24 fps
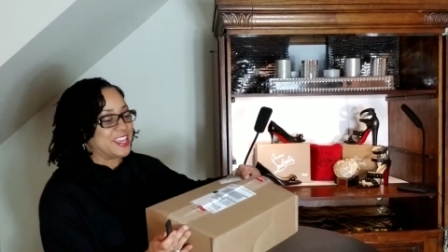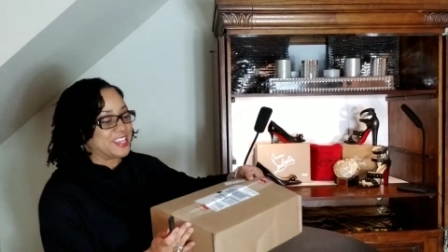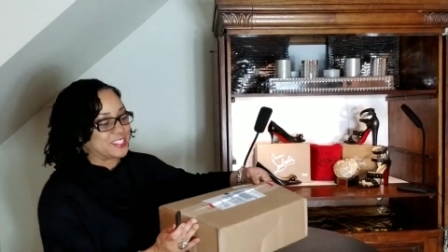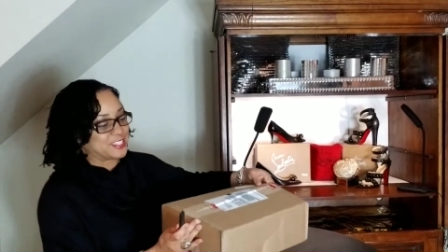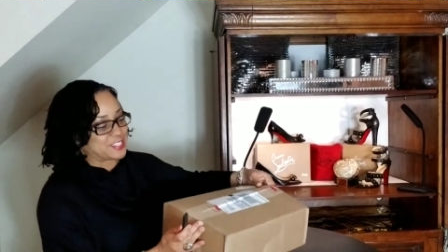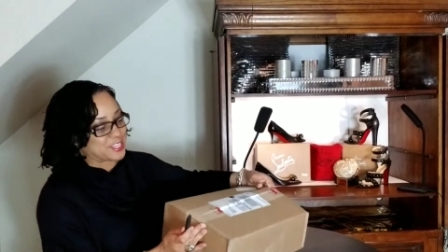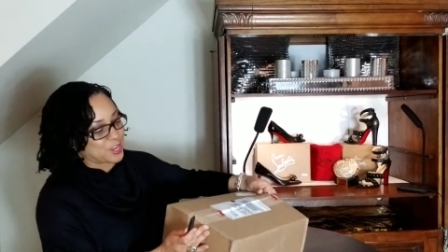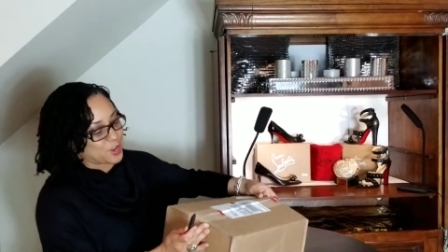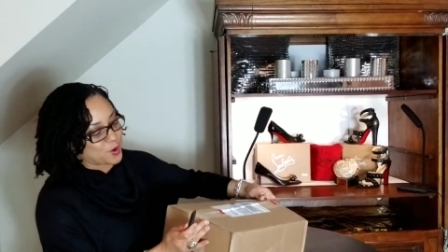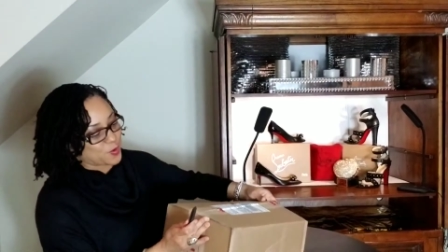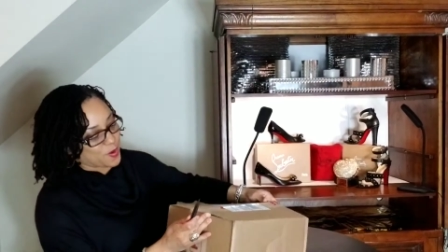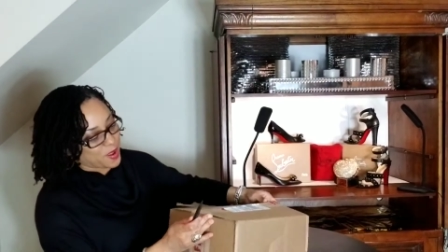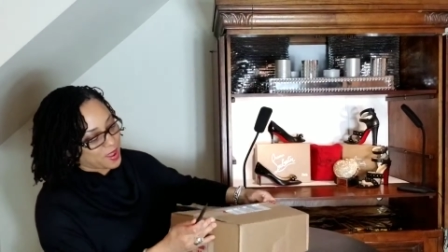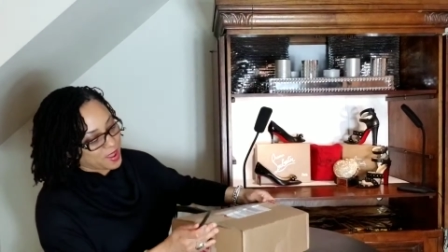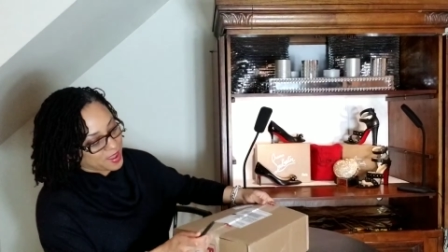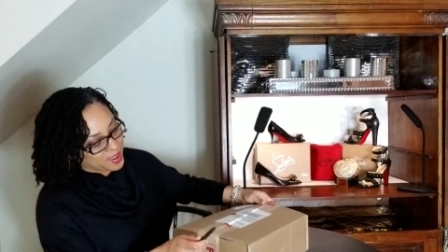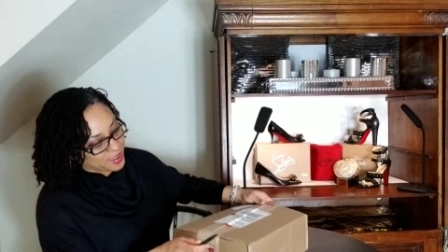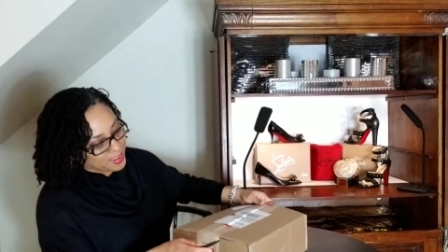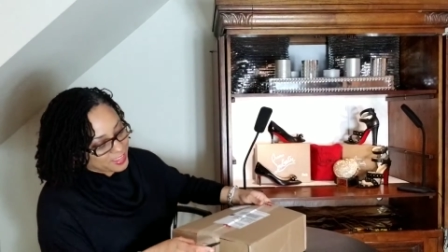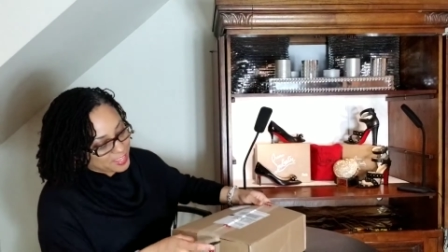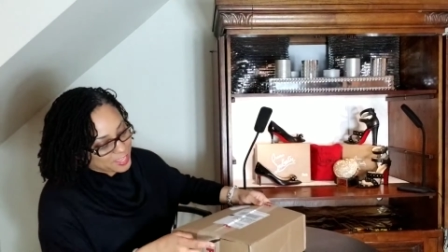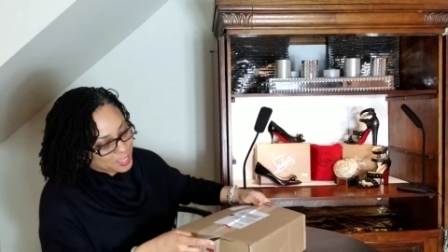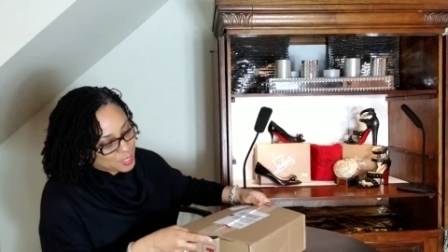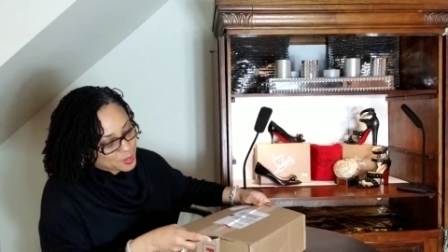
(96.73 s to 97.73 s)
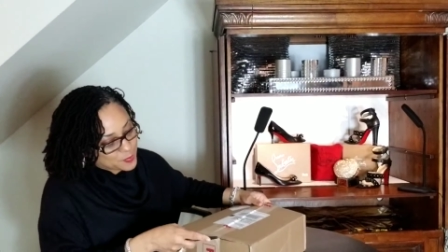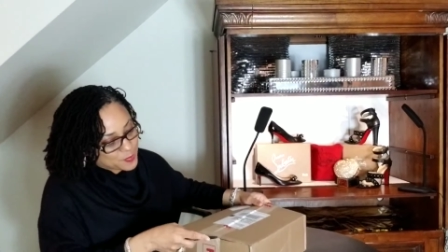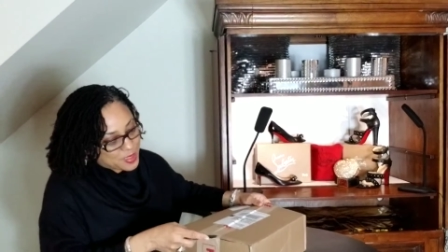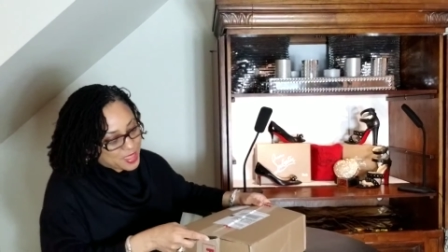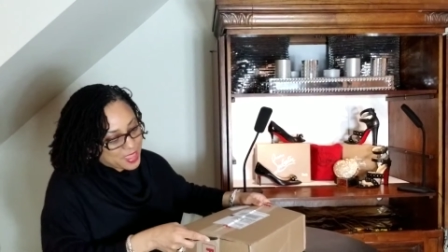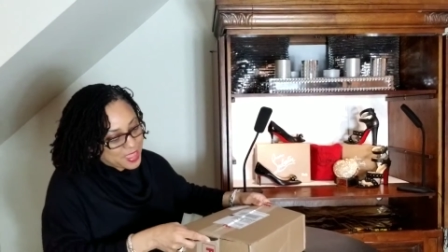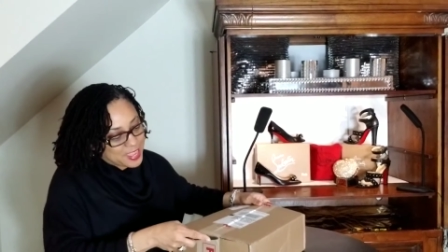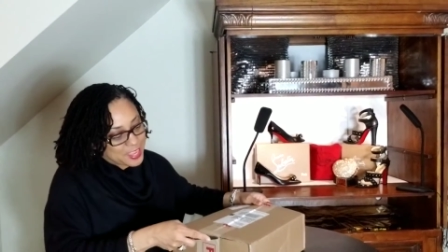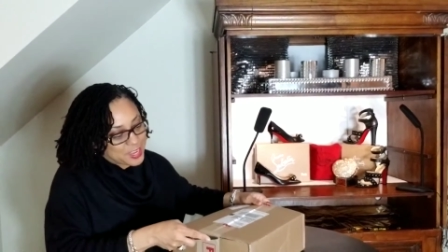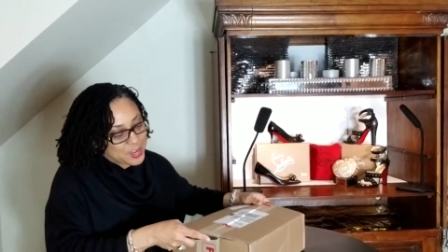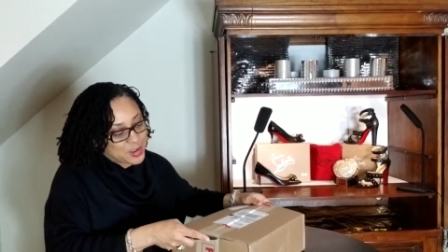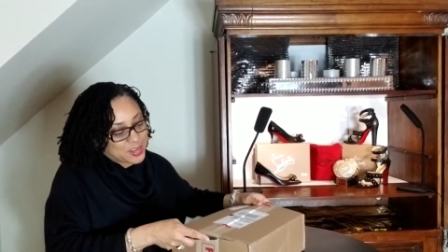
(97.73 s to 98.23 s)
So I am
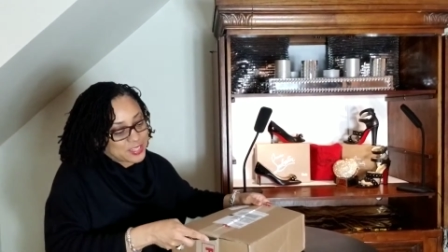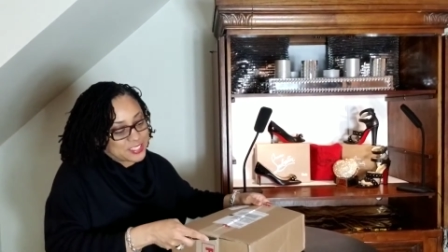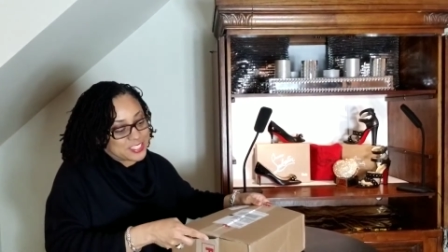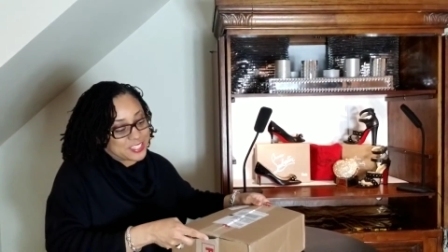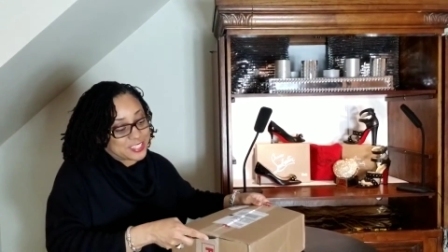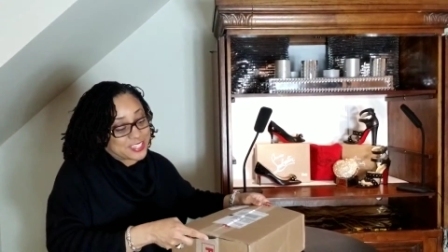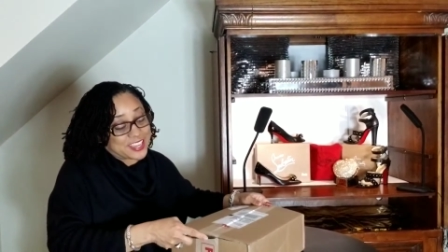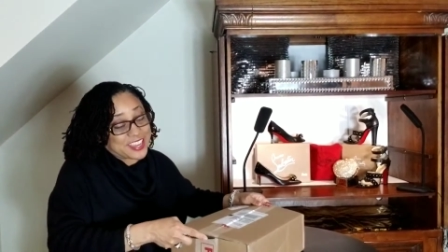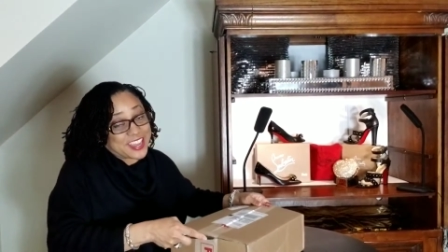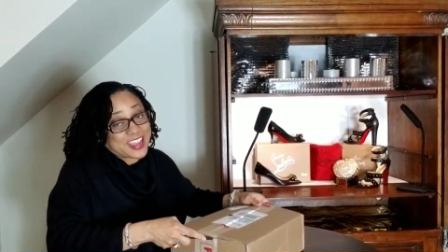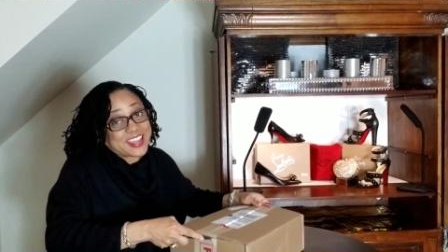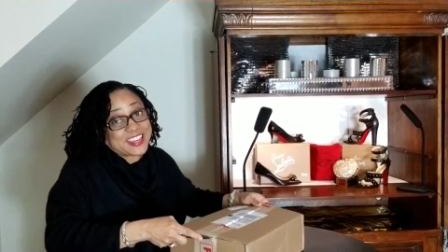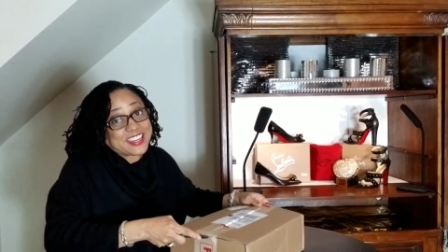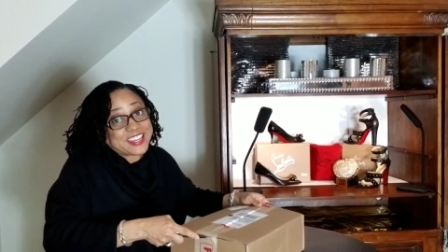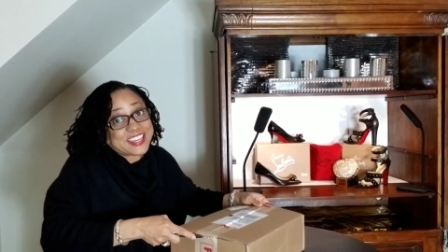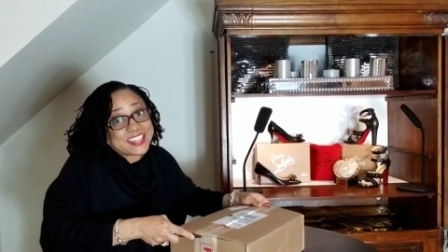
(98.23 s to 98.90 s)
going to cut